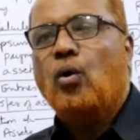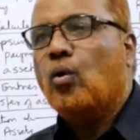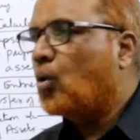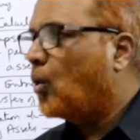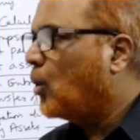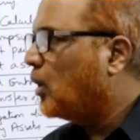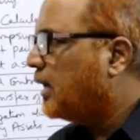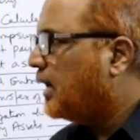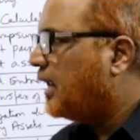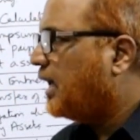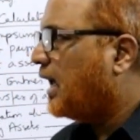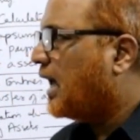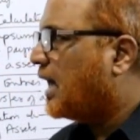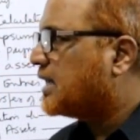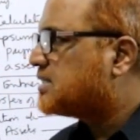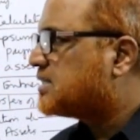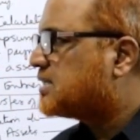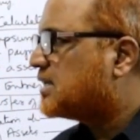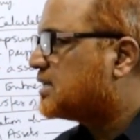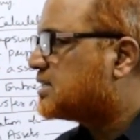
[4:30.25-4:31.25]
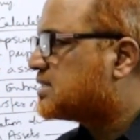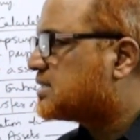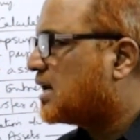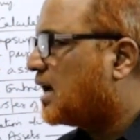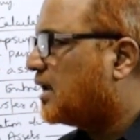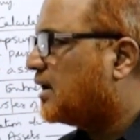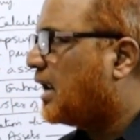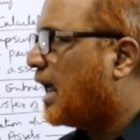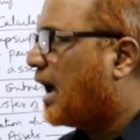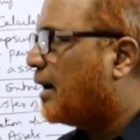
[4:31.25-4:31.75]
Only assets
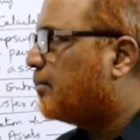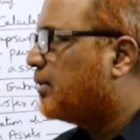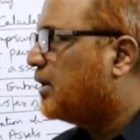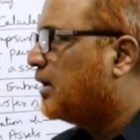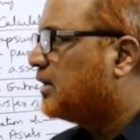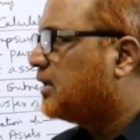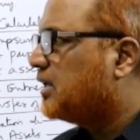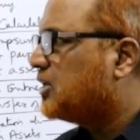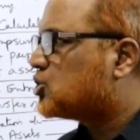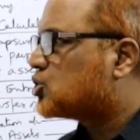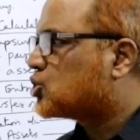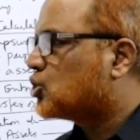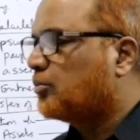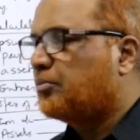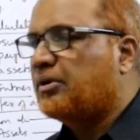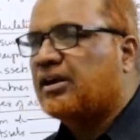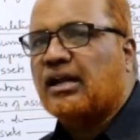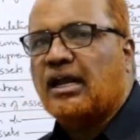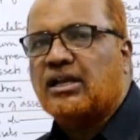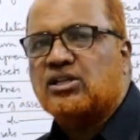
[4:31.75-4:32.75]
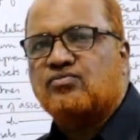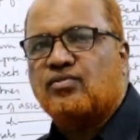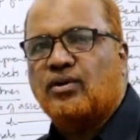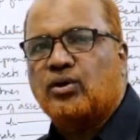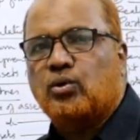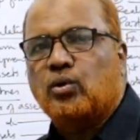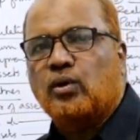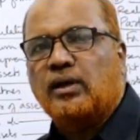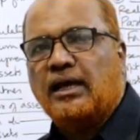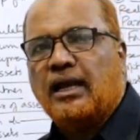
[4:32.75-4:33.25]
and liabilities should be
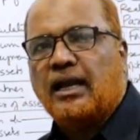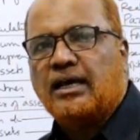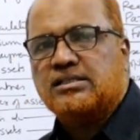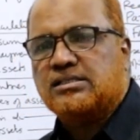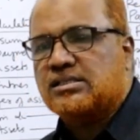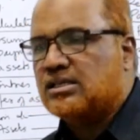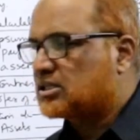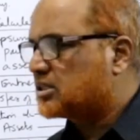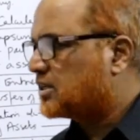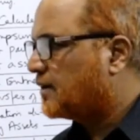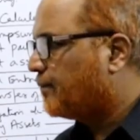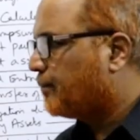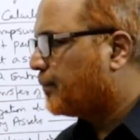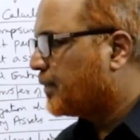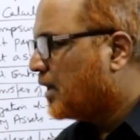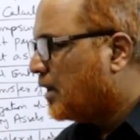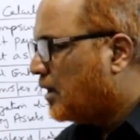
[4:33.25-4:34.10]
transferred to realization.